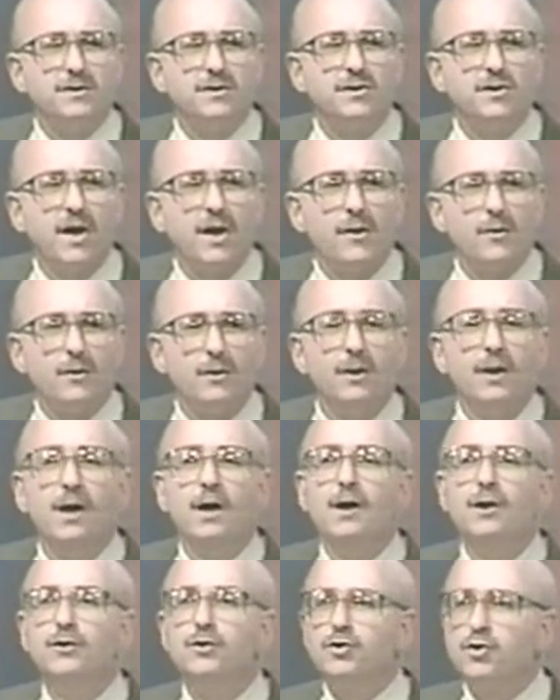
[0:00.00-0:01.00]
in general,
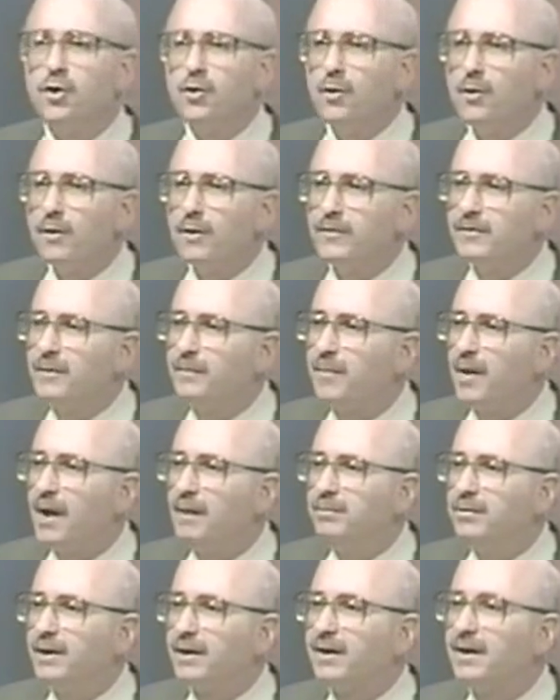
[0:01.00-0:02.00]
toward the
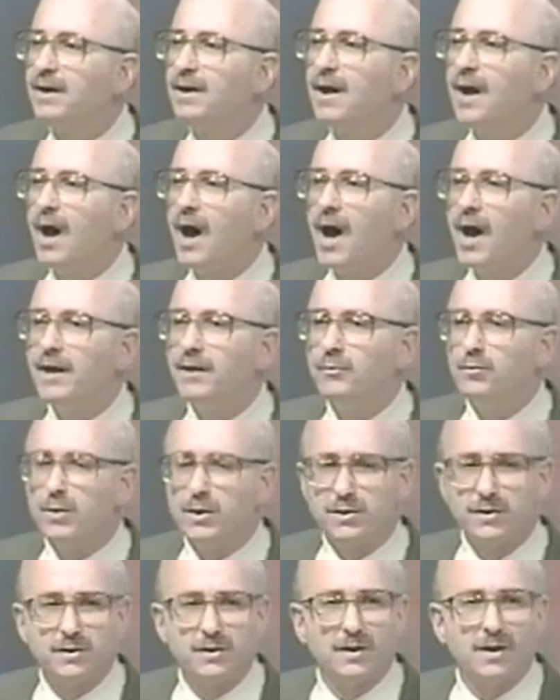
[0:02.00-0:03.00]
public on
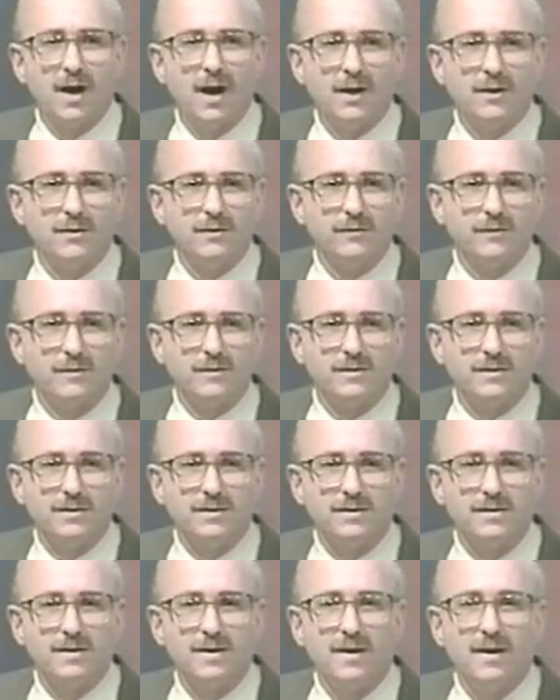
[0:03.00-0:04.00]
risk
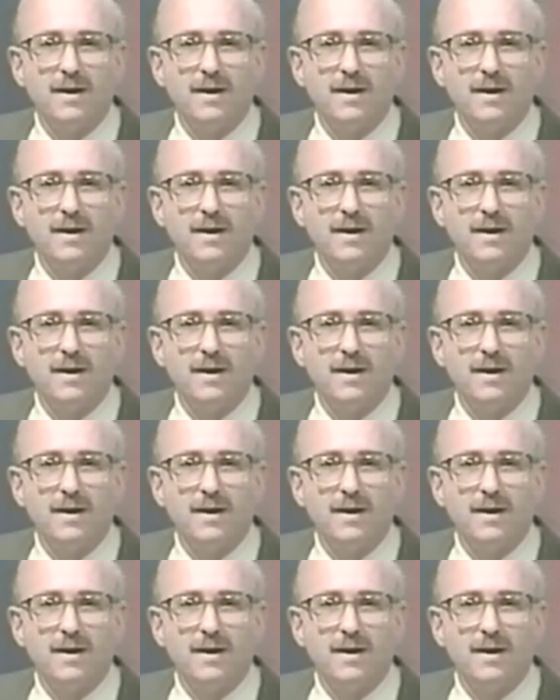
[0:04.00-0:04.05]
controversies.